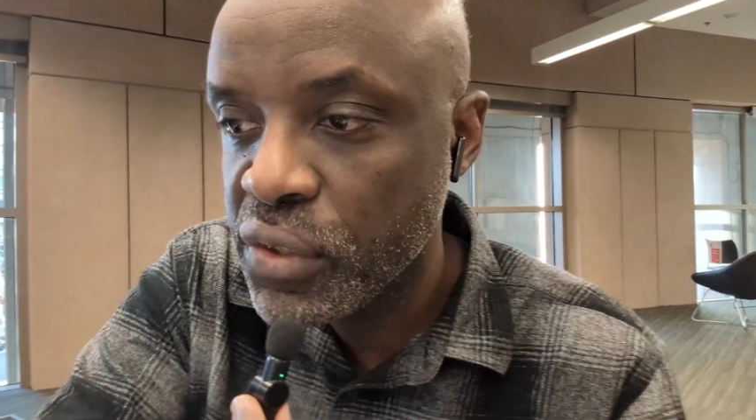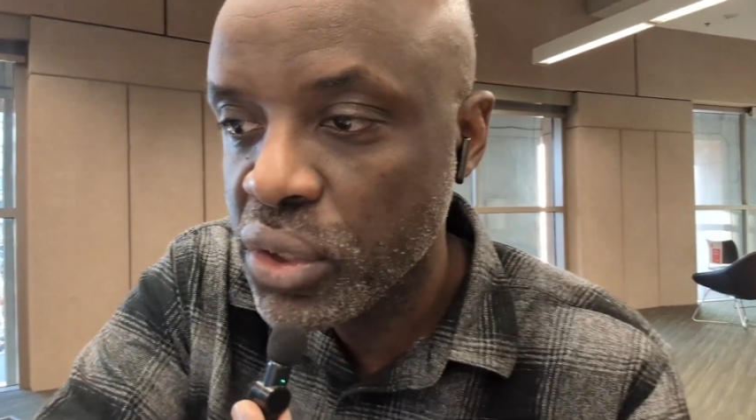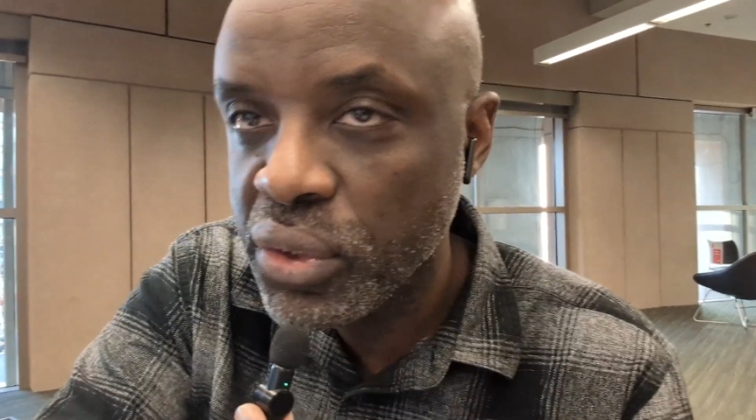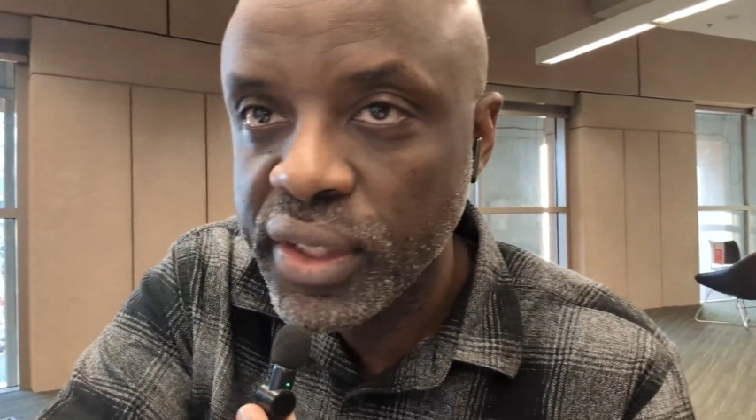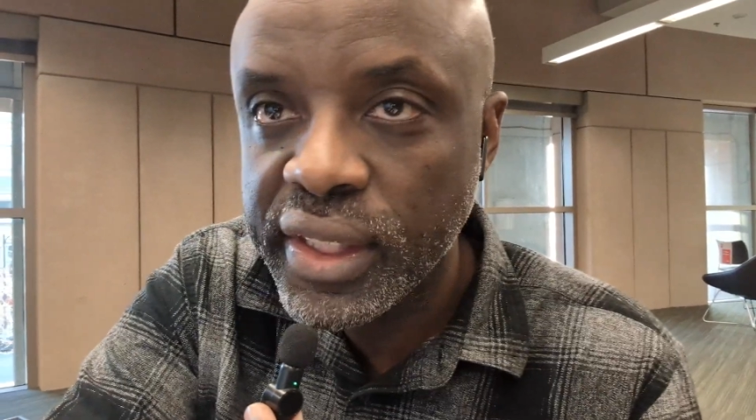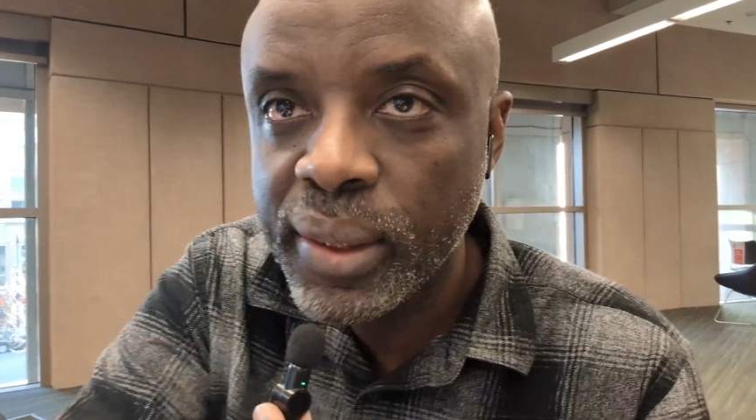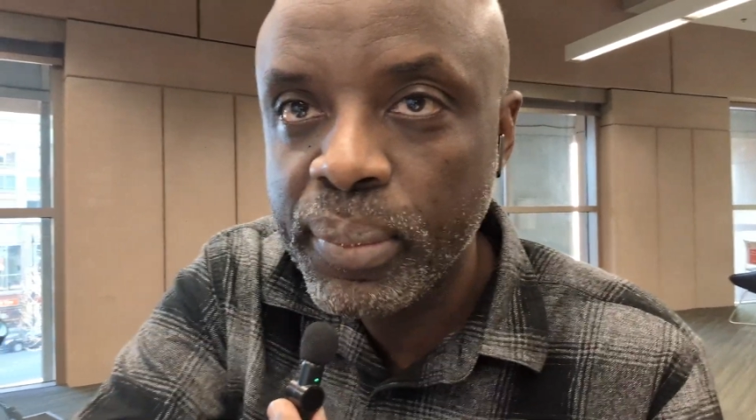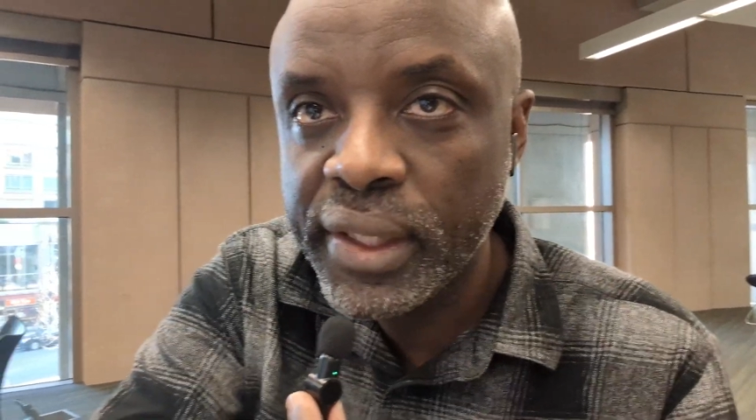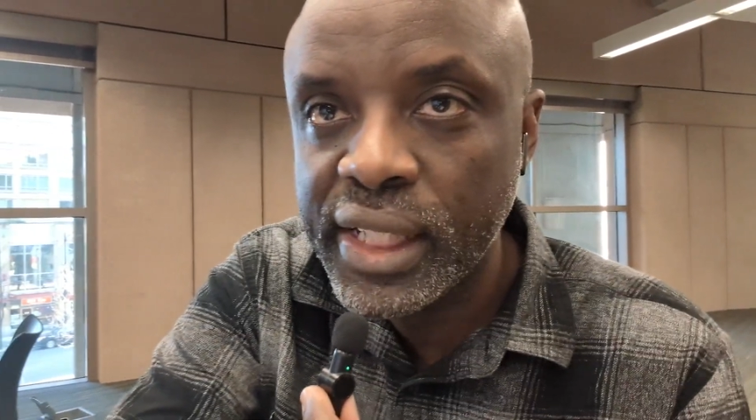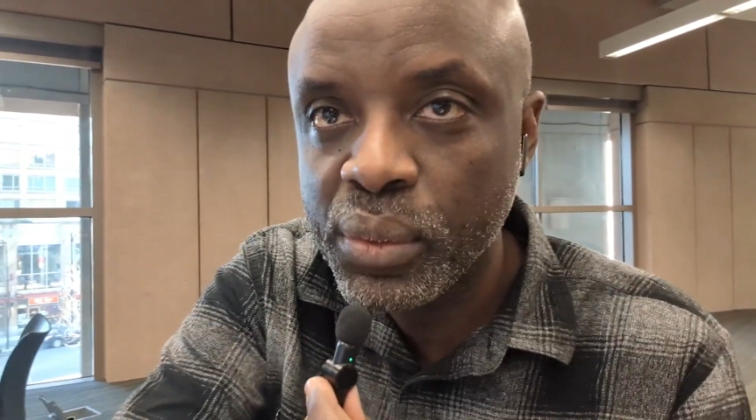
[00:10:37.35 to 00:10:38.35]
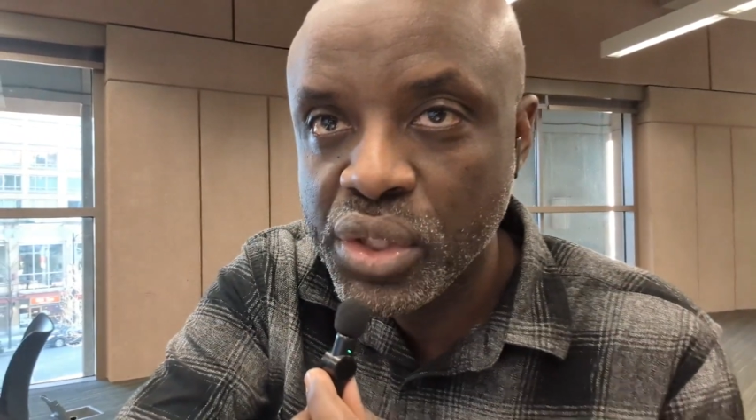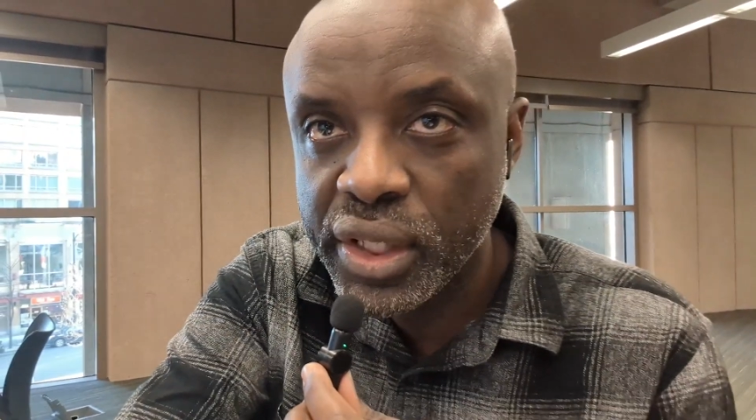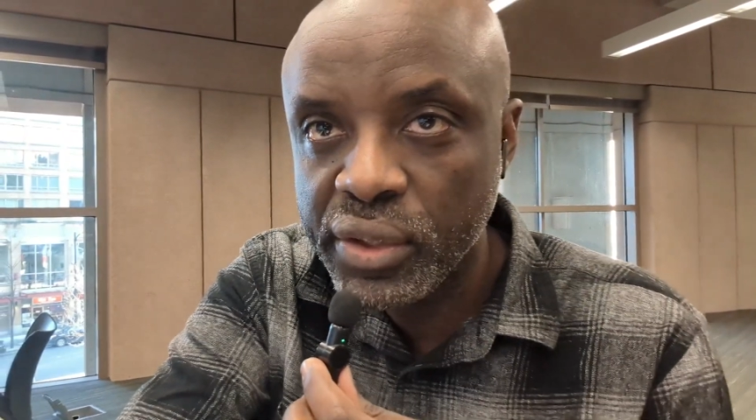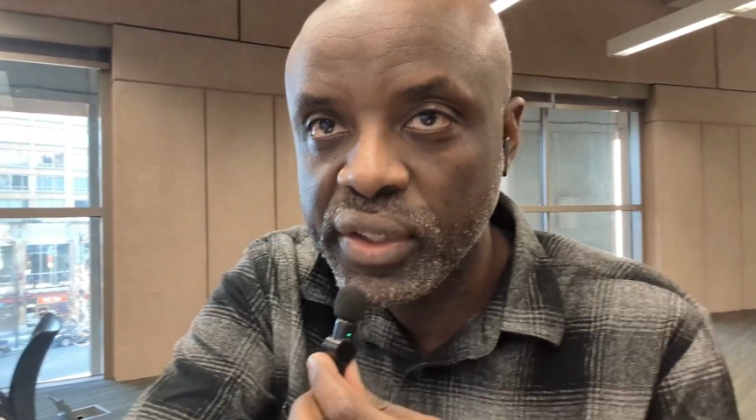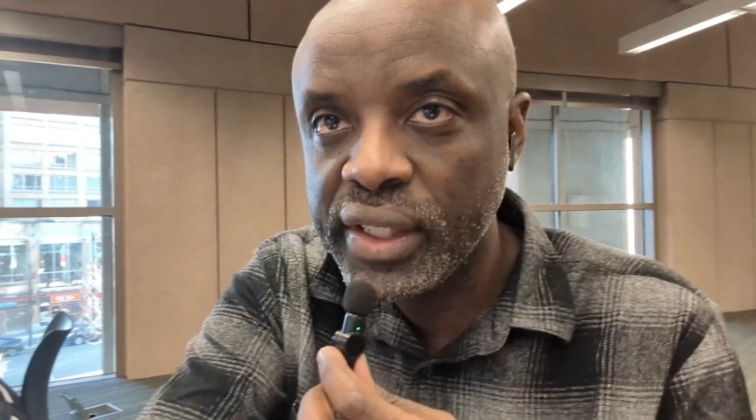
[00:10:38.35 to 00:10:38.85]
shown you the template. I will
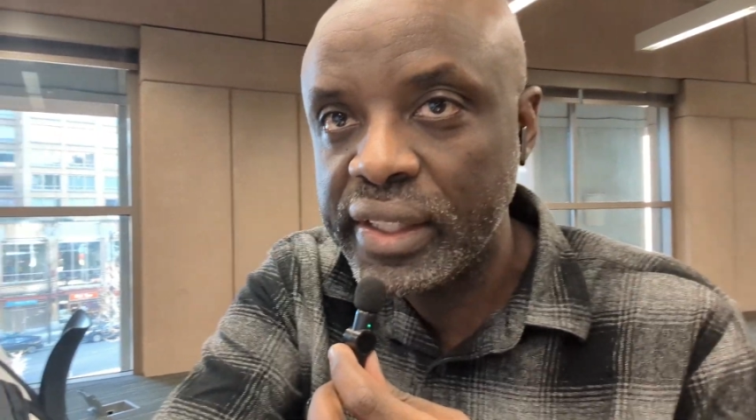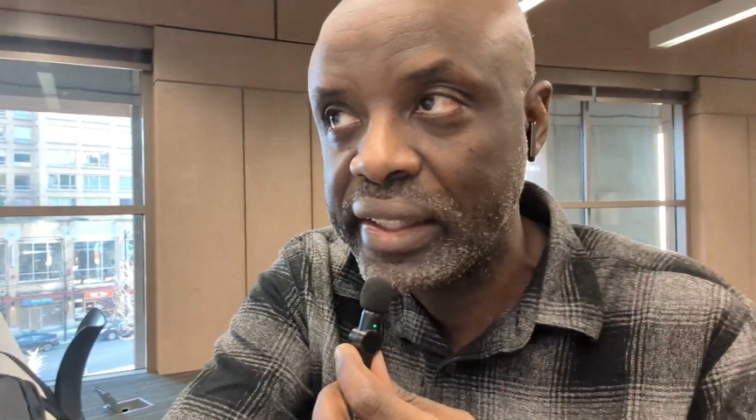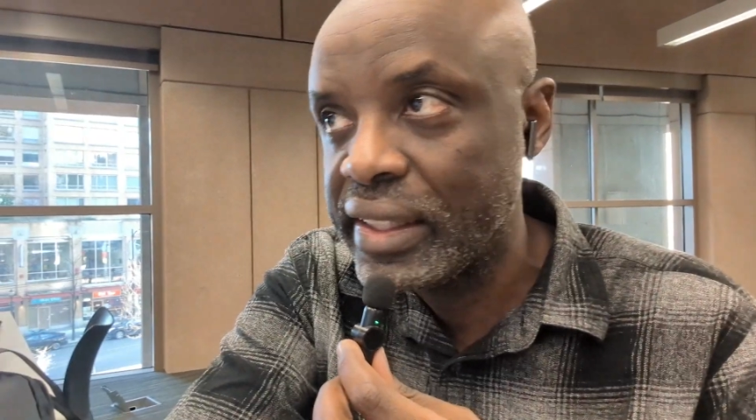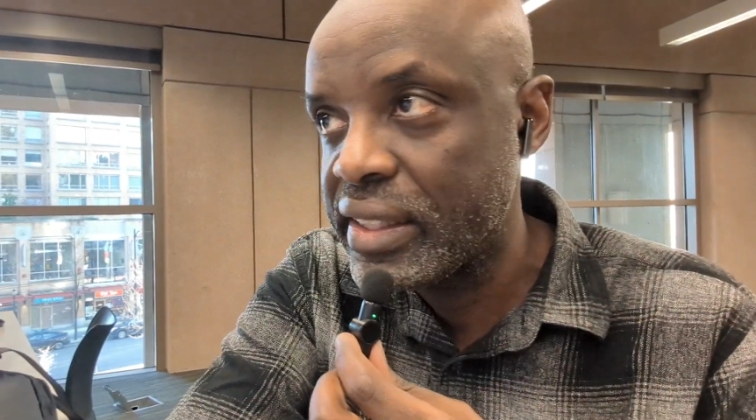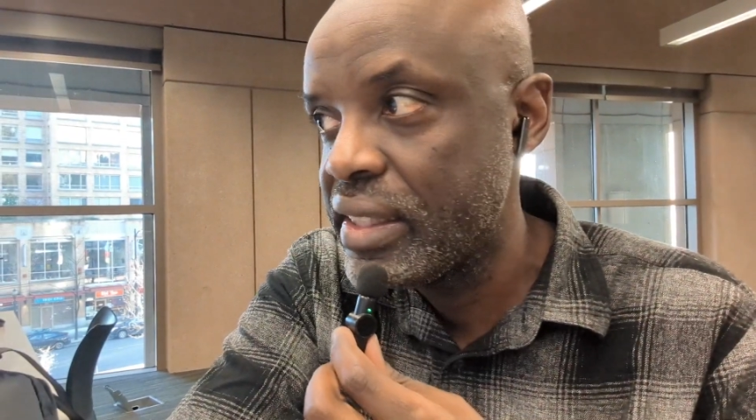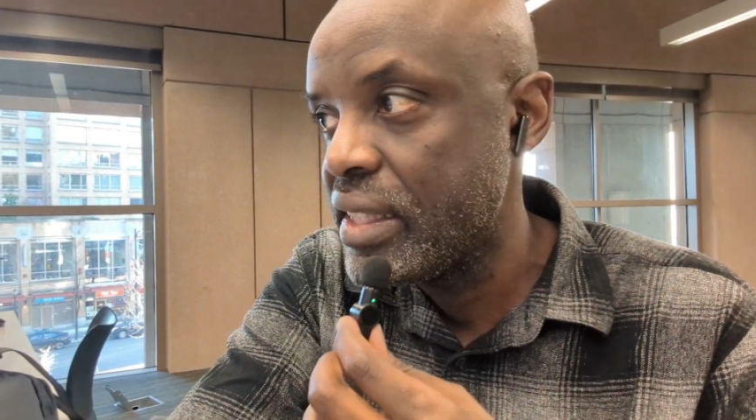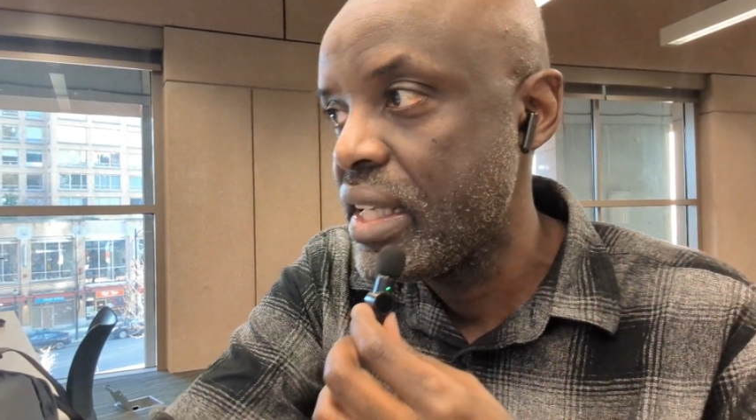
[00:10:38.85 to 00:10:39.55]
share you the link.